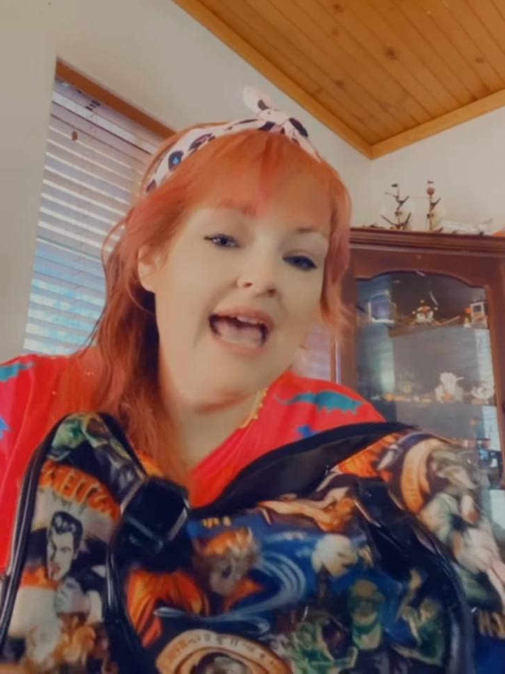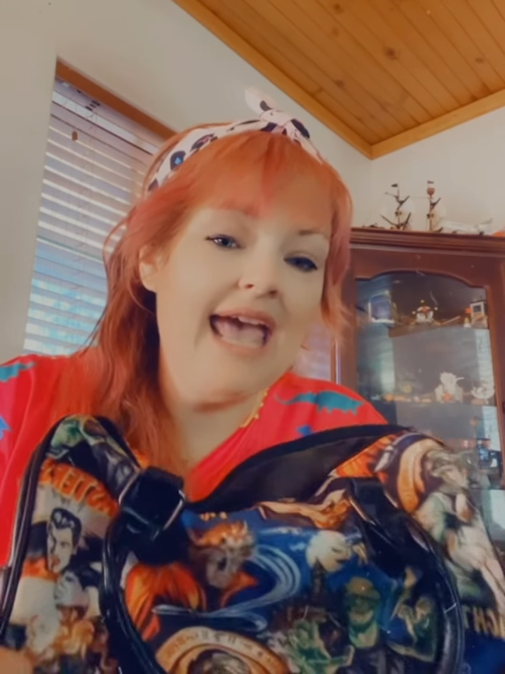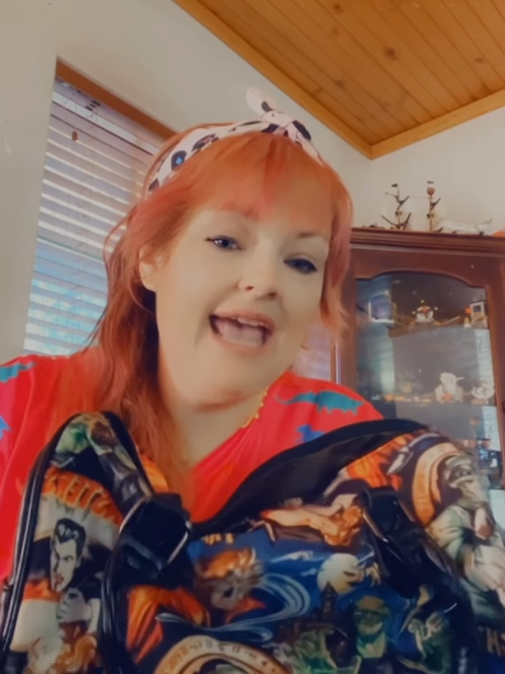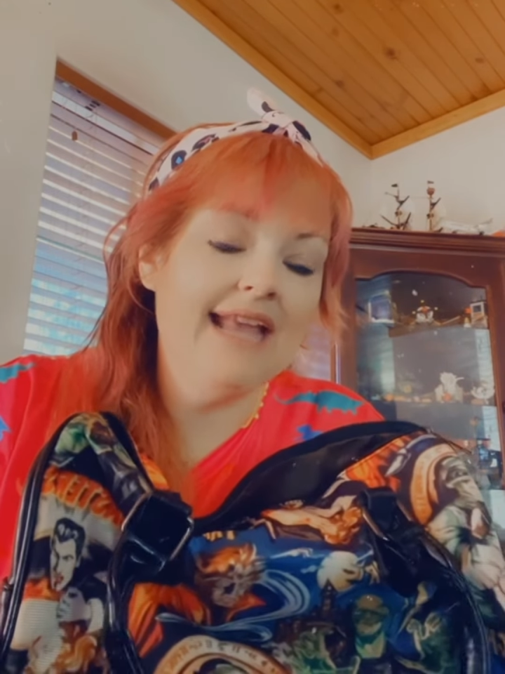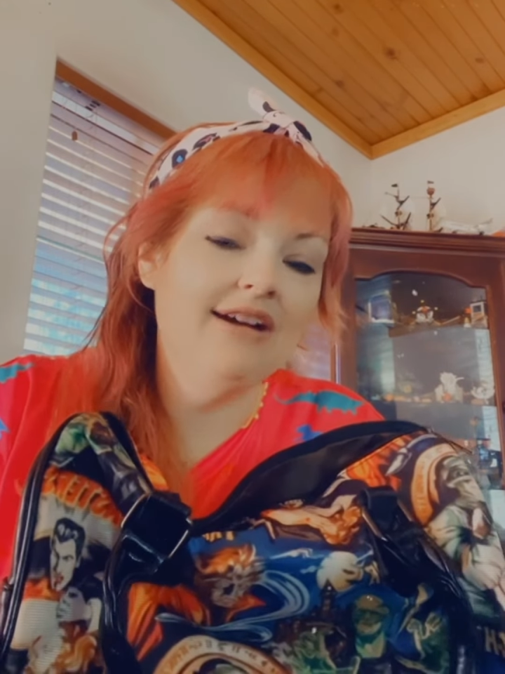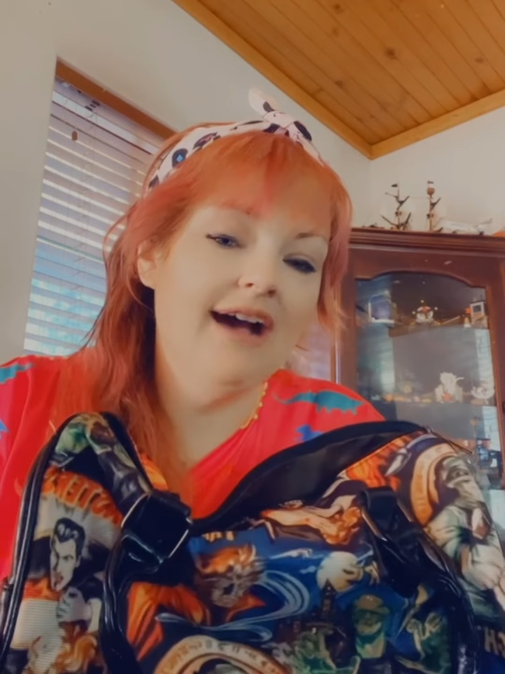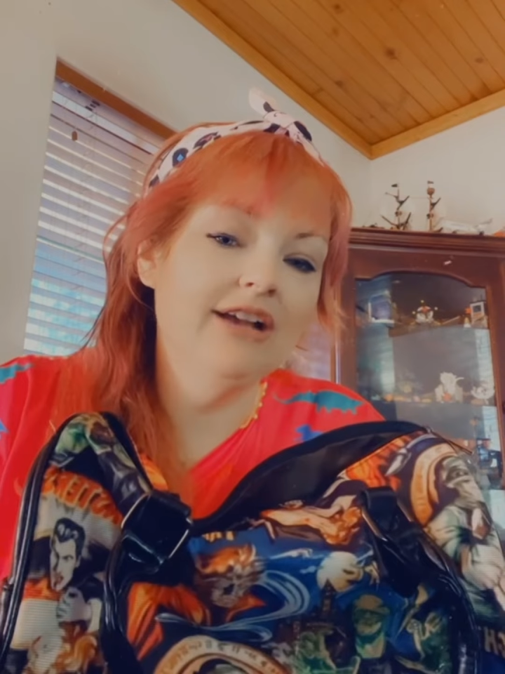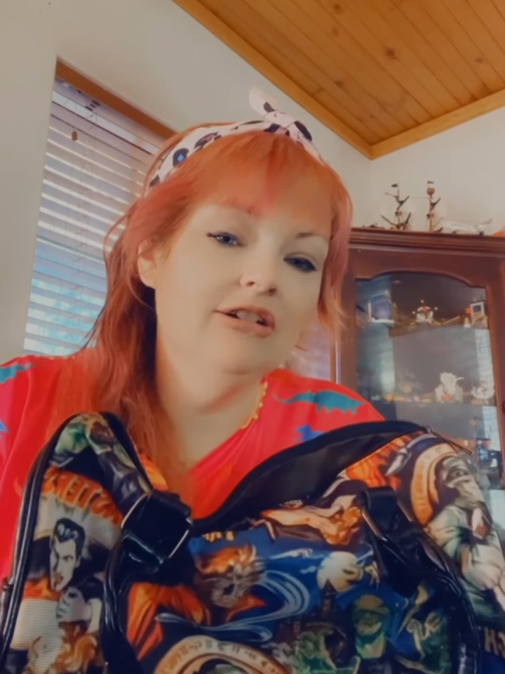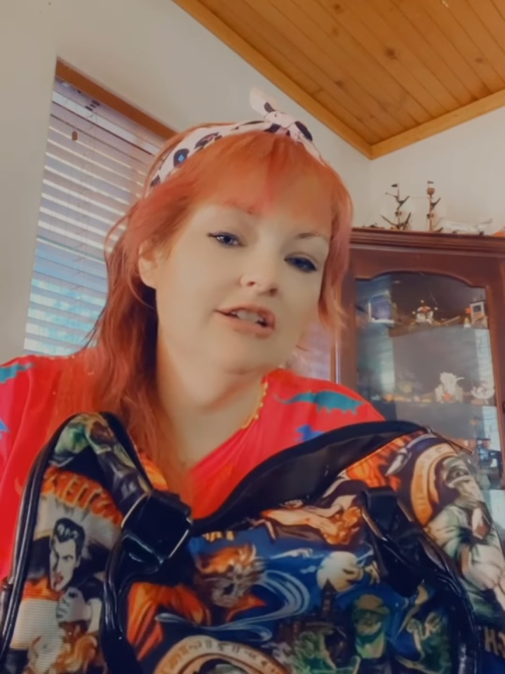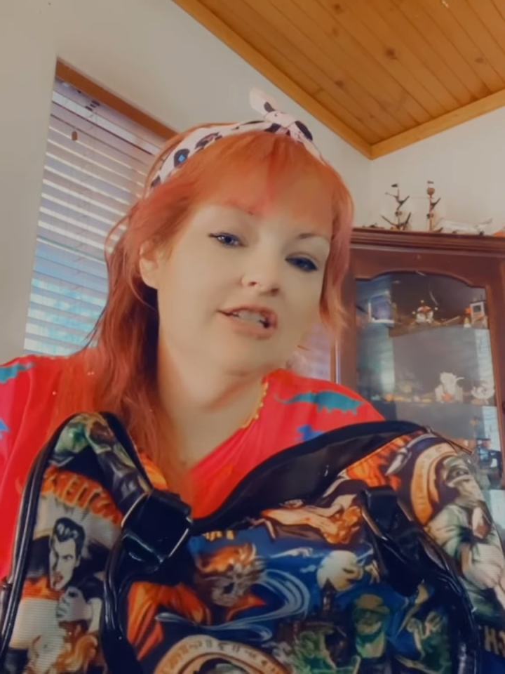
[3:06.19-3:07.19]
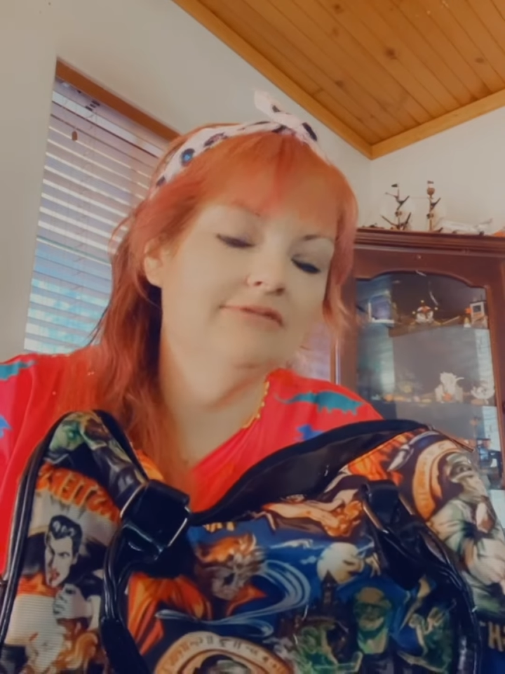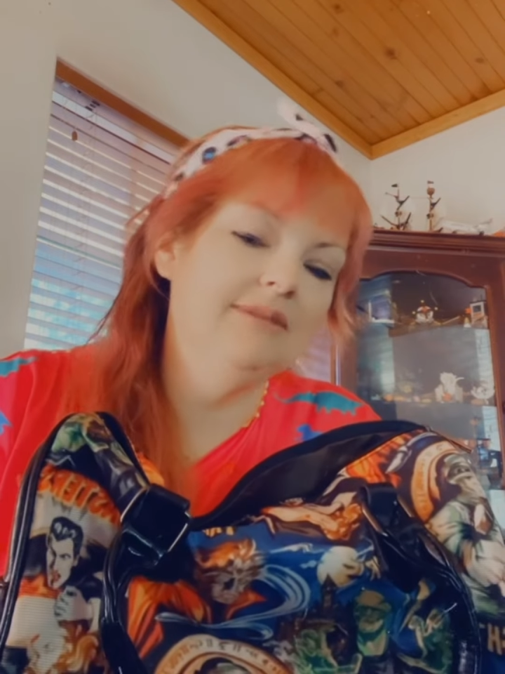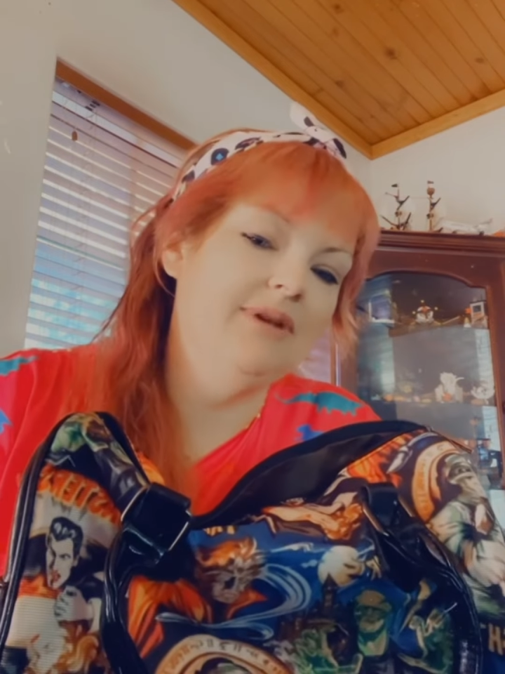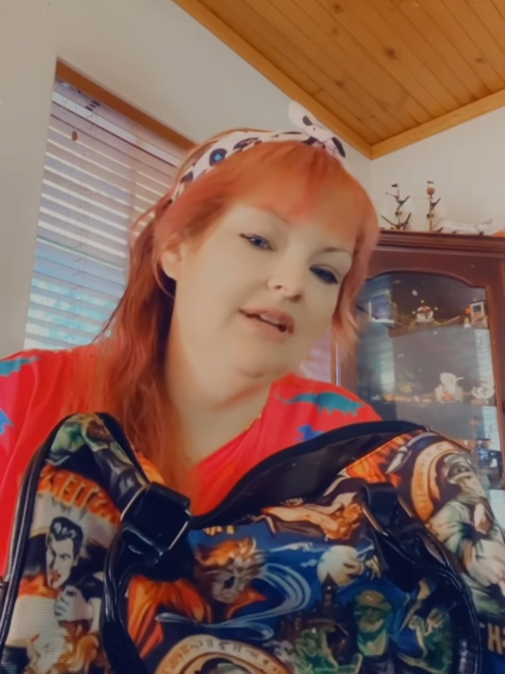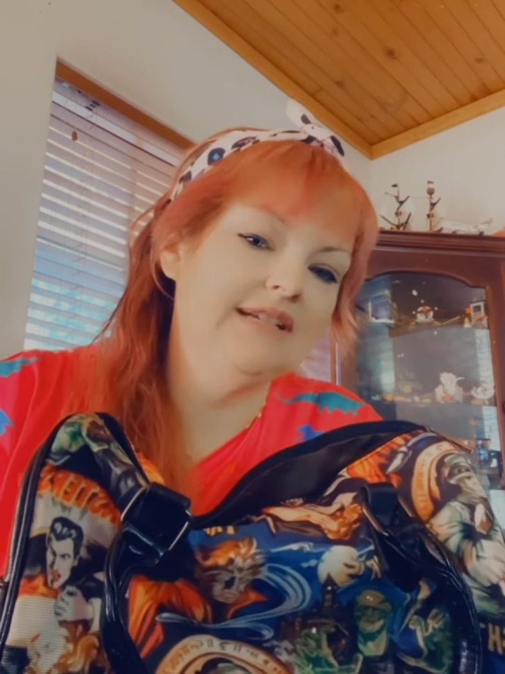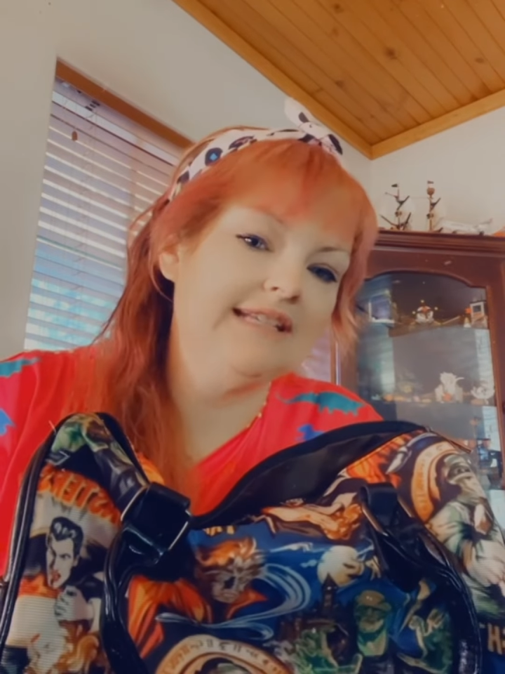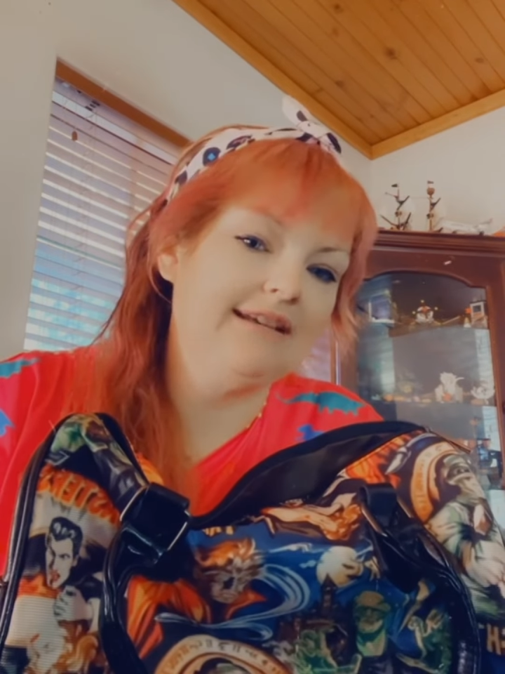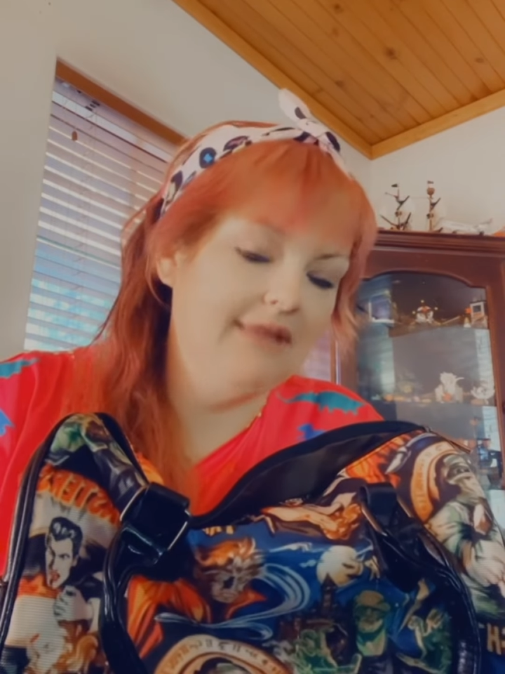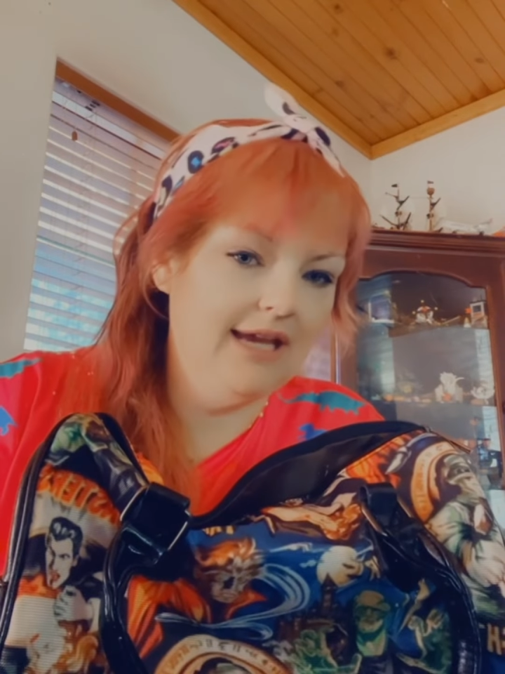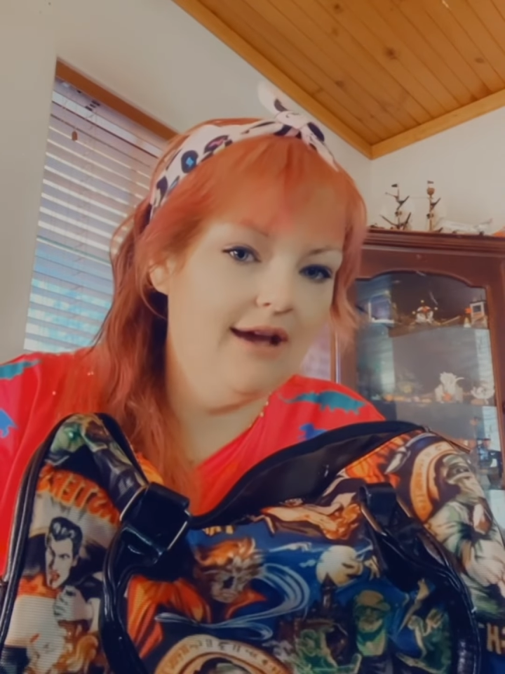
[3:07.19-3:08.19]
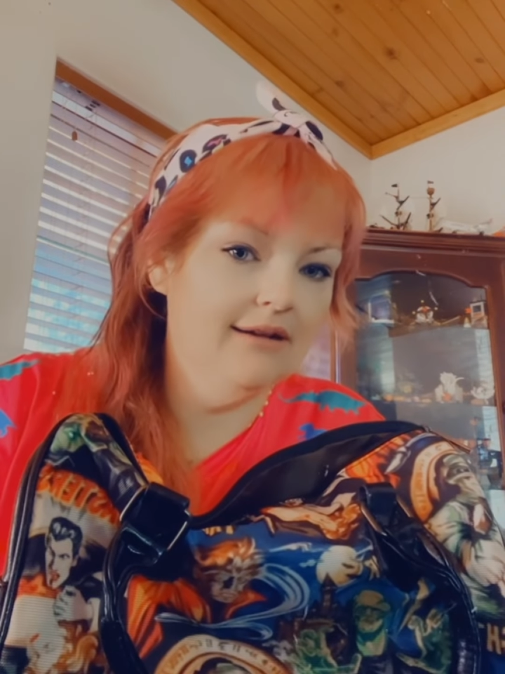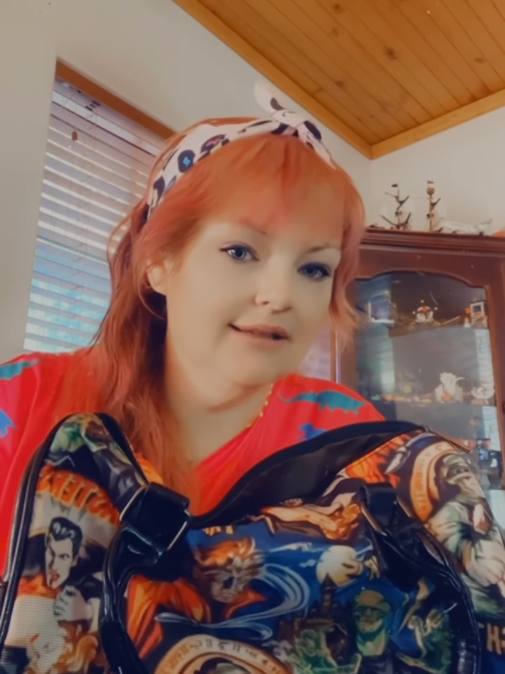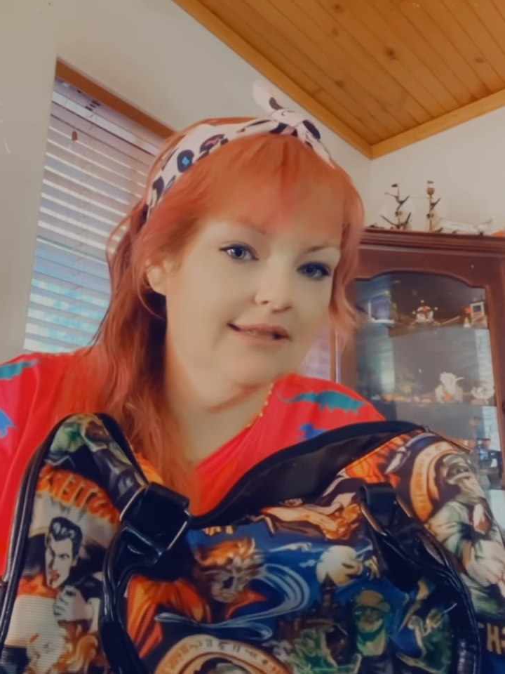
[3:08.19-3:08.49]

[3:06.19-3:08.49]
and I got to repurchase something else.